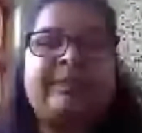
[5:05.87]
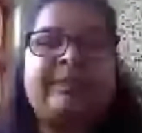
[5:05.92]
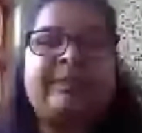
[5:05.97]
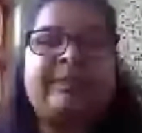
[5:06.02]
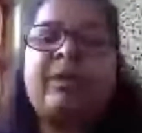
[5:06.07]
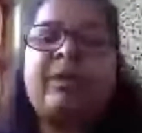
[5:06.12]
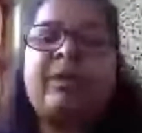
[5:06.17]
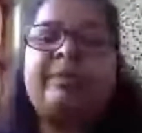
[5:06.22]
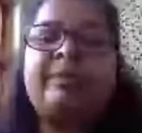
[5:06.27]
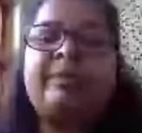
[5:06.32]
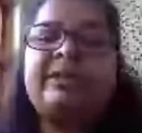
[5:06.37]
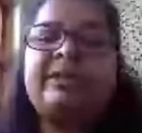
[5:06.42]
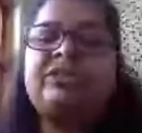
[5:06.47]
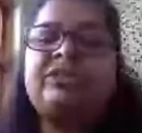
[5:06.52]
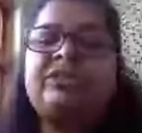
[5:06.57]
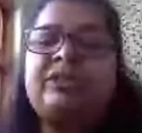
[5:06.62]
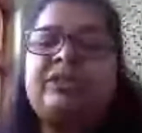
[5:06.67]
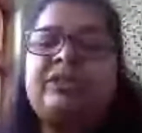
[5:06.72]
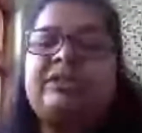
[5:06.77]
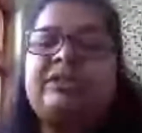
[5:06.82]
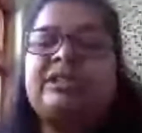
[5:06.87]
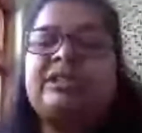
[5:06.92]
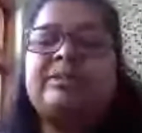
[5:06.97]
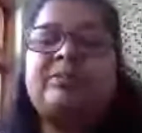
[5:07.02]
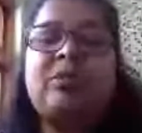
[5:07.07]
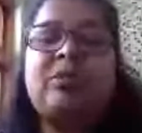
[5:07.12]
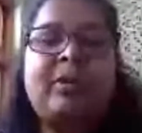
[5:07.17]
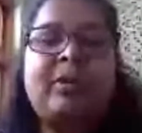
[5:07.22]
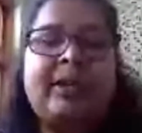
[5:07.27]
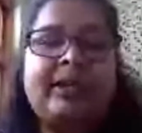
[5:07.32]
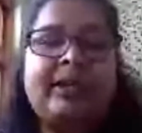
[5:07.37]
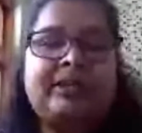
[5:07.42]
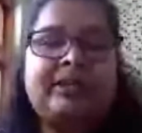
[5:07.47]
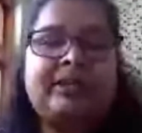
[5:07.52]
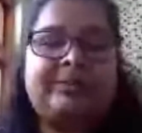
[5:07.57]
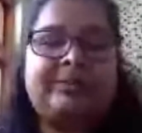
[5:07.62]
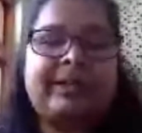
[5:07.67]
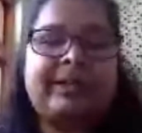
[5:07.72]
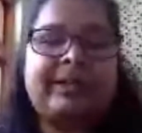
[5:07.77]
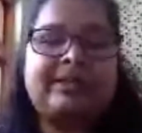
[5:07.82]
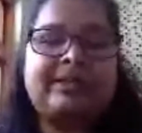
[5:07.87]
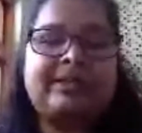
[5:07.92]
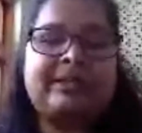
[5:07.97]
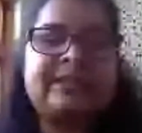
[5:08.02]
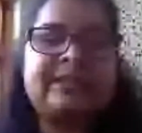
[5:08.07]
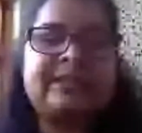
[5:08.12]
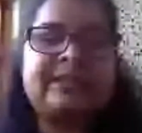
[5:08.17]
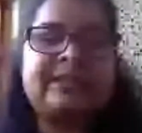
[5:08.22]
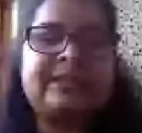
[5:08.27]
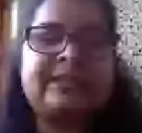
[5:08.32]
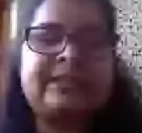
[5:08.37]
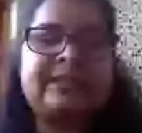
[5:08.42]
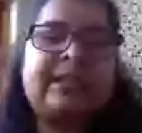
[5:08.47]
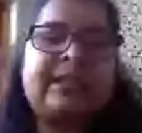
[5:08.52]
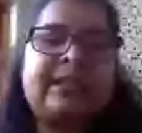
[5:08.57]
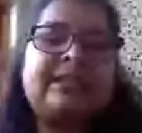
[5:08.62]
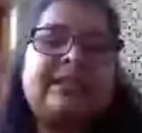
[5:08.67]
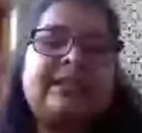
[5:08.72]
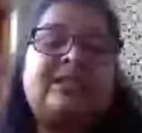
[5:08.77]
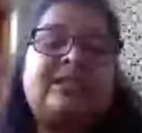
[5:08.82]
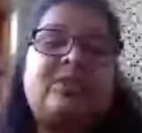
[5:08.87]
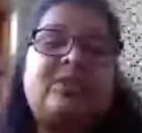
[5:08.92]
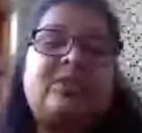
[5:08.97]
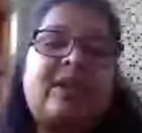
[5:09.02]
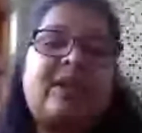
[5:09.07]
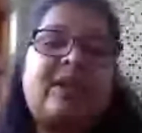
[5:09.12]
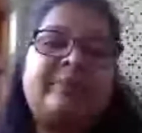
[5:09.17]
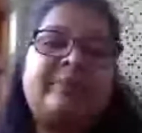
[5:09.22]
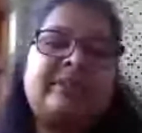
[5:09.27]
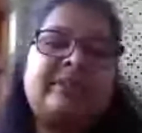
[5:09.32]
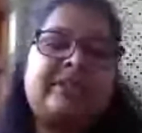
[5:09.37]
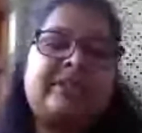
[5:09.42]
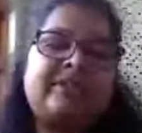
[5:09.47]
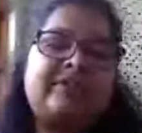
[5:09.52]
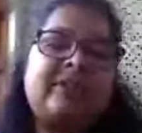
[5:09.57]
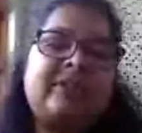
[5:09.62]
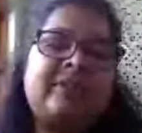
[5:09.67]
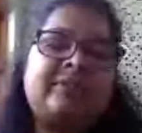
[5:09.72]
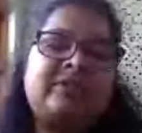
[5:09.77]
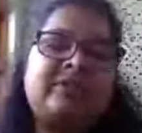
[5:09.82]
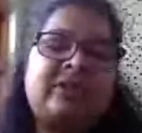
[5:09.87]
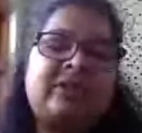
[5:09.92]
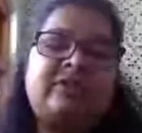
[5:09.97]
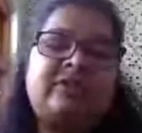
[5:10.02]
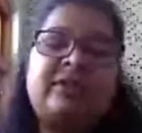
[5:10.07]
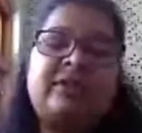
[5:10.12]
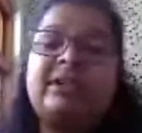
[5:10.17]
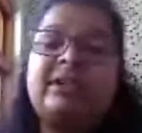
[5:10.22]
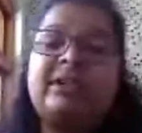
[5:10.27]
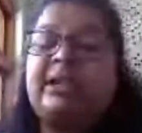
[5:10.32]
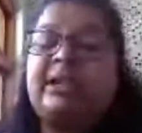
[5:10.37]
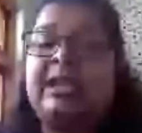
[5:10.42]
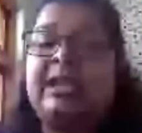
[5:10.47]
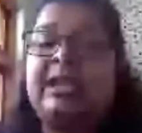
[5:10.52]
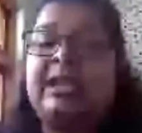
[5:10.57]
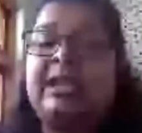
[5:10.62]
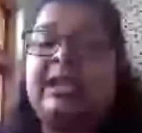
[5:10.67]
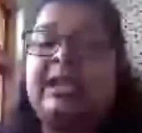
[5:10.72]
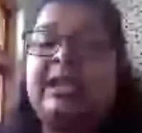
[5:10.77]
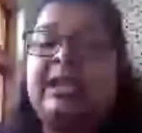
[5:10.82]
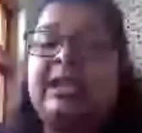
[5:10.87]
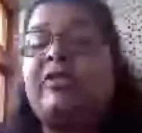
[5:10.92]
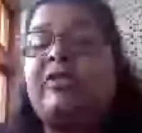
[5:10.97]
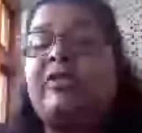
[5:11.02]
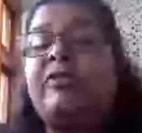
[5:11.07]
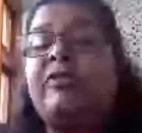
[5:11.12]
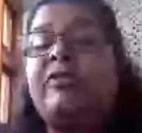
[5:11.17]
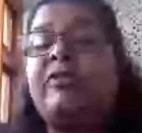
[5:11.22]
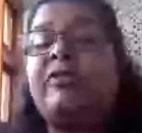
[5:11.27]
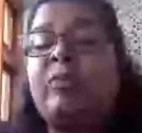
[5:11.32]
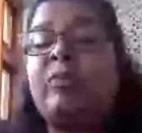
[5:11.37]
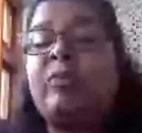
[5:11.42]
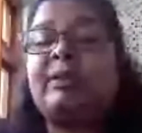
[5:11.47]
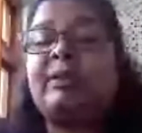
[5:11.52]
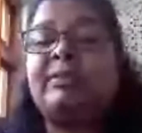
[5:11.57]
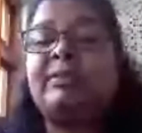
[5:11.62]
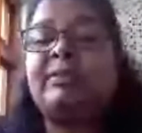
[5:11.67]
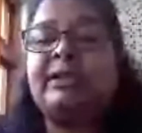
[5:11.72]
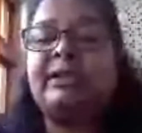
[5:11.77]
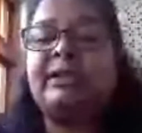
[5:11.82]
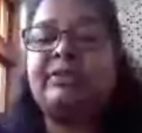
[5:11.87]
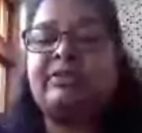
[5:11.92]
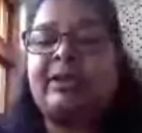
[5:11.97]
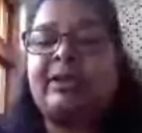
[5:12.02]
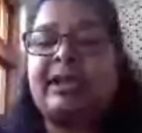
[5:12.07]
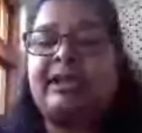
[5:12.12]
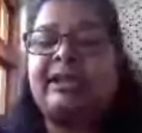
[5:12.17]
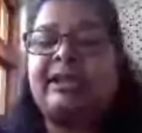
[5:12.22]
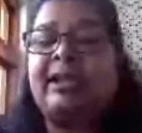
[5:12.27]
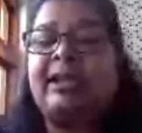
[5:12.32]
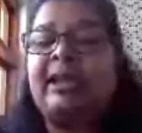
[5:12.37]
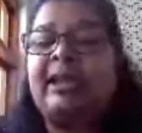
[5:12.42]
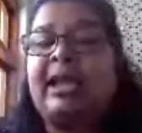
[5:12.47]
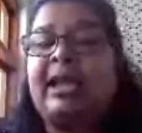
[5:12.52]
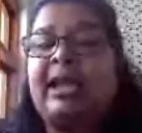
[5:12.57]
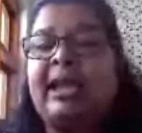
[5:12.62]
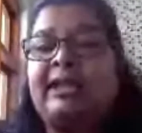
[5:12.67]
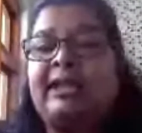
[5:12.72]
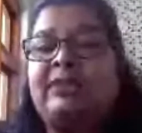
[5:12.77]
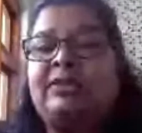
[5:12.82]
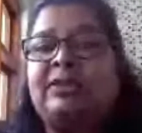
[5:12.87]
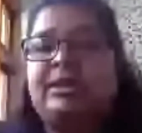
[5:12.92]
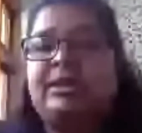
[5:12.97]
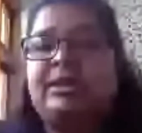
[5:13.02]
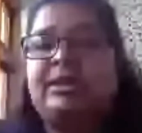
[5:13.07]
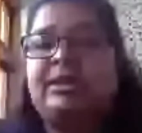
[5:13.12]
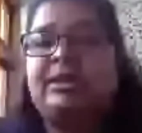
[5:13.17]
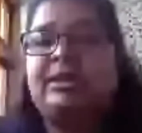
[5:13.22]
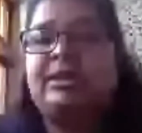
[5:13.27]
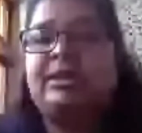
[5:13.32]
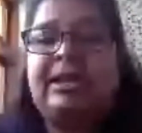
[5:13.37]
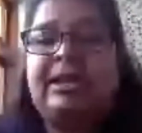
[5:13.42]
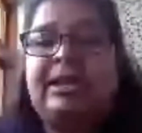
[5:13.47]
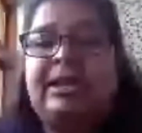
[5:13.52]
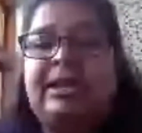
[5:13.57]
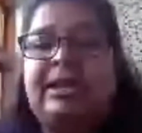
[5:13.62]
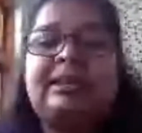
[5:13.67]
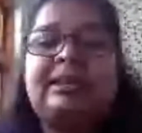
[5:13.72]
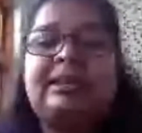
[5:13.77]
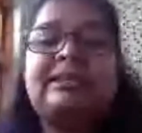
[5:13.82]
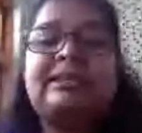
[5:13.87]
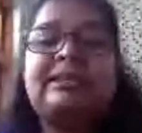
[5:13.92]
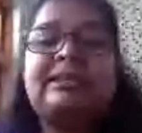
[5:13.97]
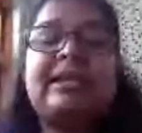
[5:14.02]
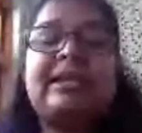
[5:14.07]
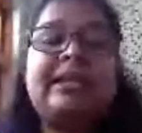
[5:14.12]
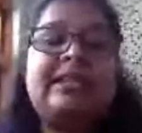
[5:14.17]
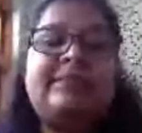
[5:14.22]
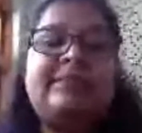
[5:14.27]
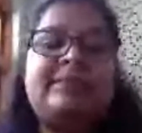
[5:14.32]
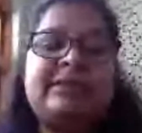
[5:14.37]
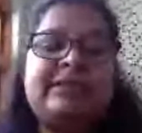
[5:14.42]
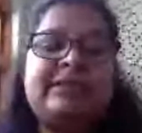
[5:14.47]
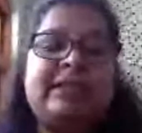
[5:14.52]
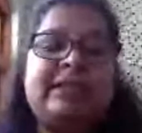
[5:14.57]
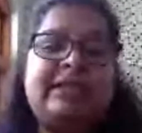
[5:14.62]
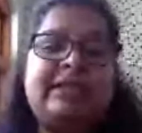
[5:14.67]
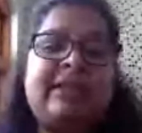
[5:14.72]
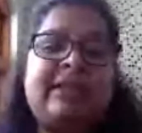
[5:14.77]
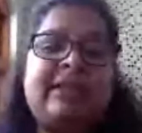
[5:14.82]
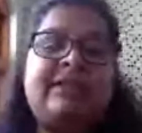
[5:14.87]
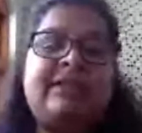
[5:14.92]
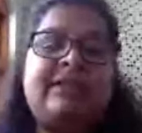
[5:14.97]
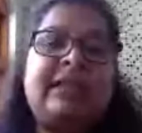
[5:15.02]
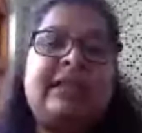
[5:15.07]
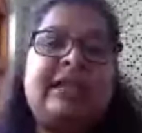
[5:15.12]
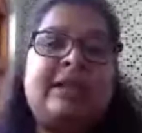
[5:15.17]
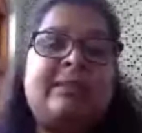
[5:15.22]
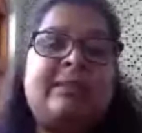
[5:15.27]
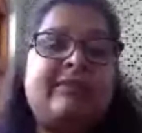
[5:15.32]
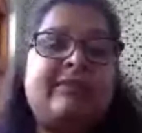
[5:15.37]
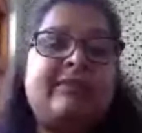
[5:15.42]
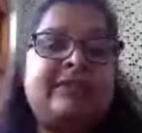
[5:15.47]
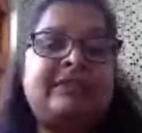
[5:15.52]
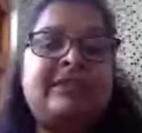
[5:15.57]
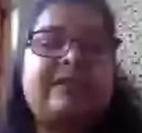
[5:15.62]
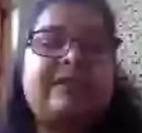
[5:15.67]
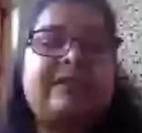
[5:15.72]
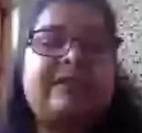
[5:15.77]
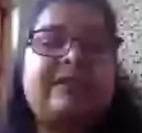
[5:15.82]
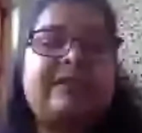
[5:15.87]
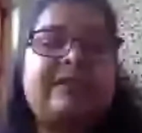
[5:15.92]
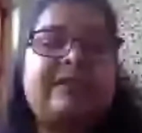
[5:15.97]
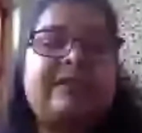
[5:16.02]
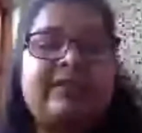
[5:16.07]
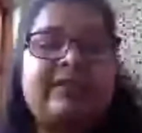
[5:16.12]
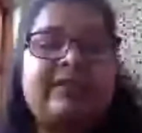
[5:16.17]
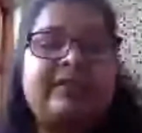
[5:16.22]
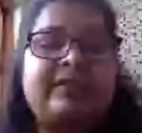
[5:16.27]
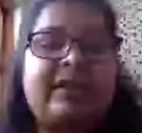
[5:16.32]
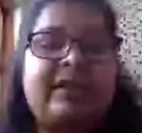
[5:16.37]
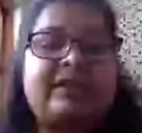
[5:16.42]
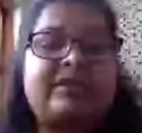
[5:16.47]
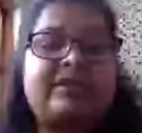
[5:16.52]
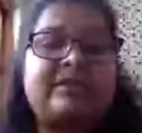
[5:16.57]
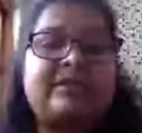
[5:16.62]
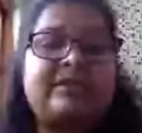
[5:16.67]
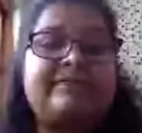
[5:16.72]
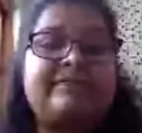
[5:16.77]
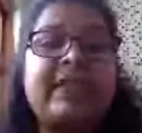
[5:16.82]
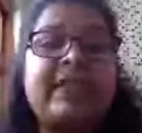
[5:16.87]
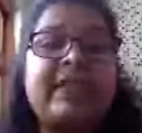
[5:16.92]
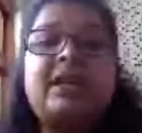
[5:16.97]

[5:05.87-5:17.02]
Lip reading: While being generally small enterprises, at least 12% of them generate an income of over 1 million rand annually, and at least 80% have an income of less than 500,000.